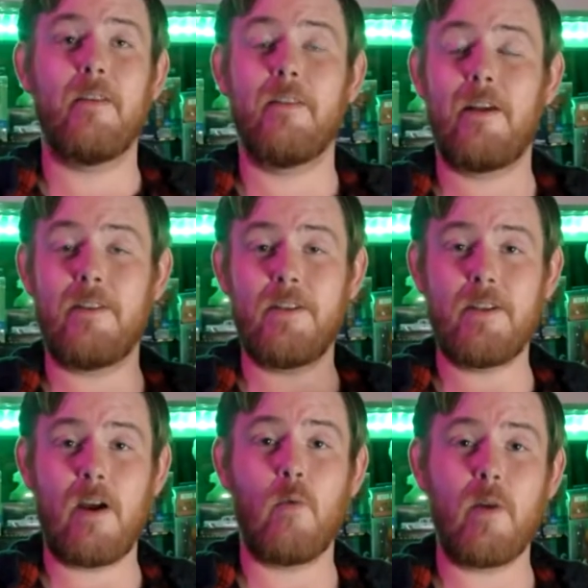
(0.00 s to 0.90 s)
Now, this is
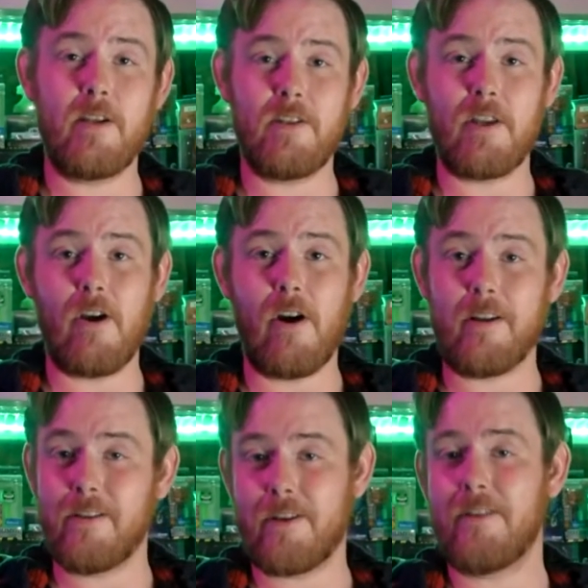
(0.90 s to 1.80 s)
how we as the
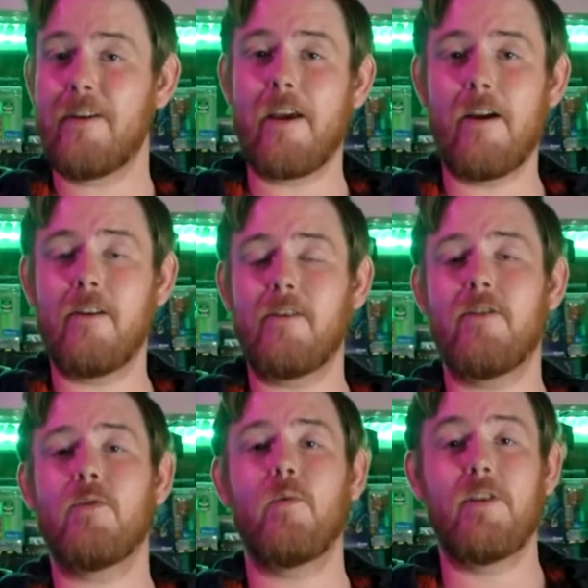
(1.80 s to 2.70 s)
audience and the
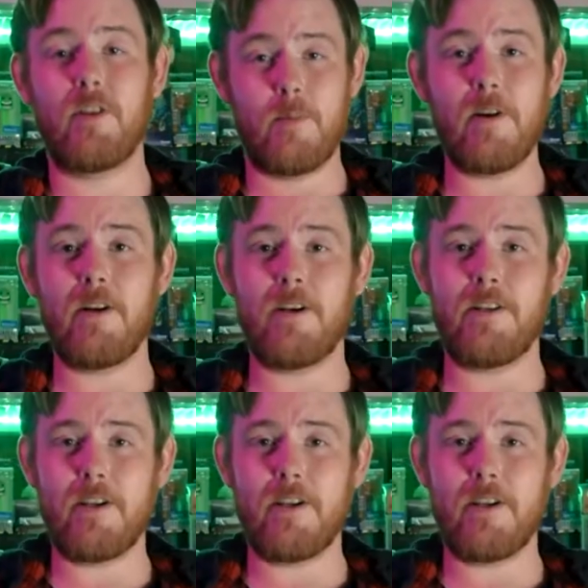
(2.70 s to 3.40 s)
characters will experience